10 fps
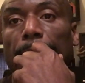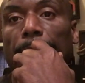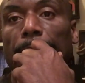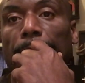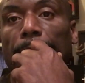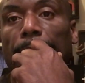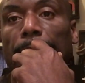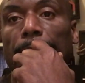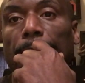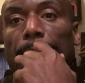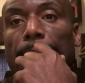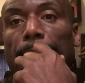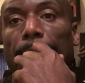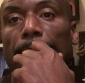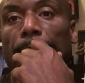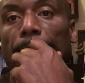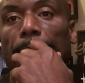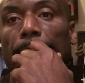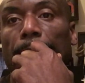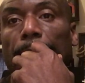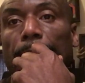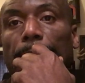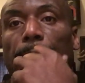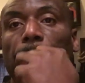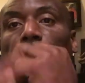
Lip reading: [no speech]